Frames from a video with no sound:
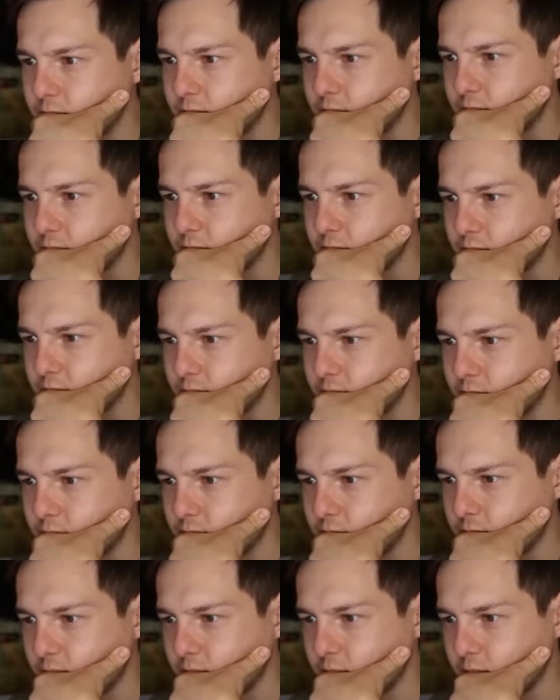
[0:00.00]

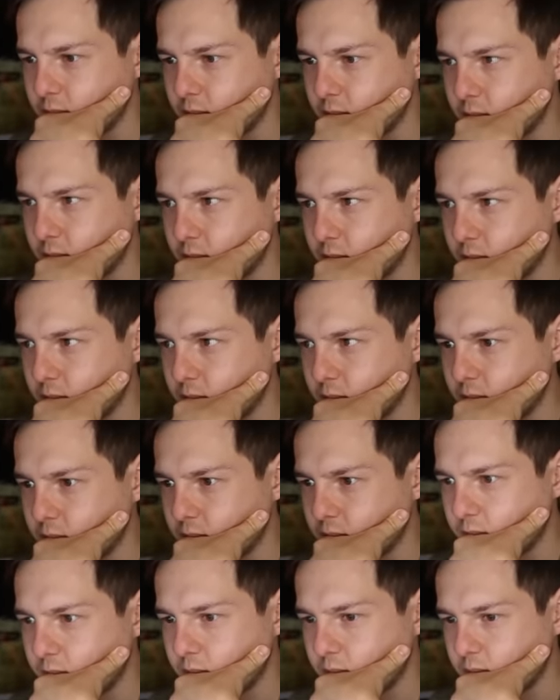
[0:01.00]

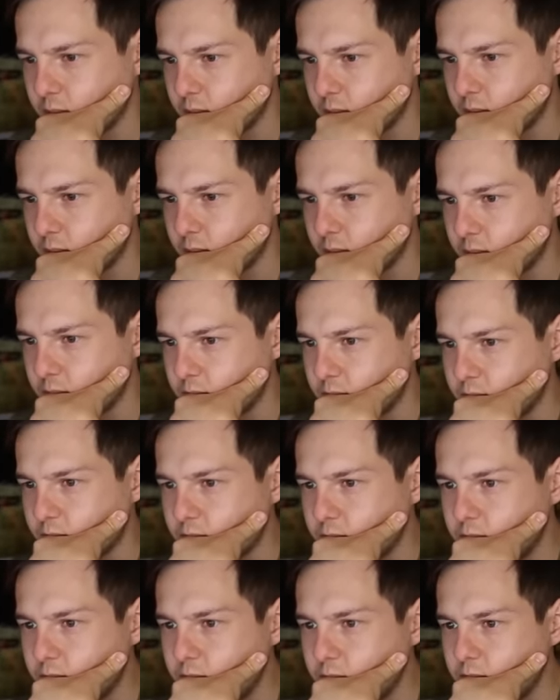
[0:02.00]

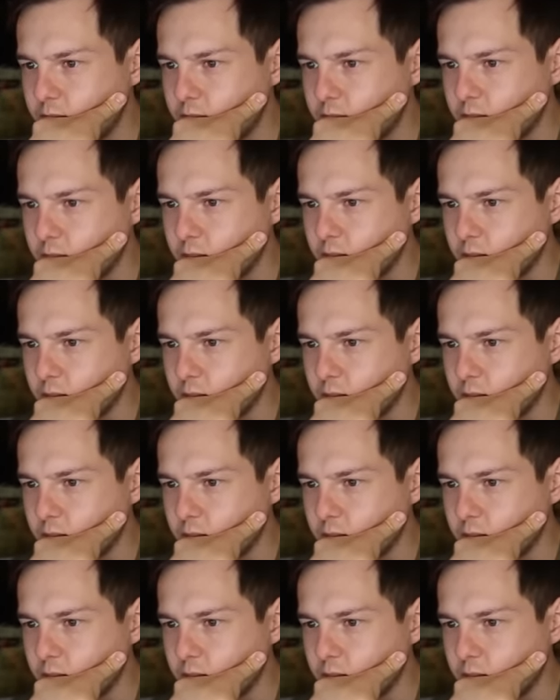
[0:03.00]
This person isn't speaking.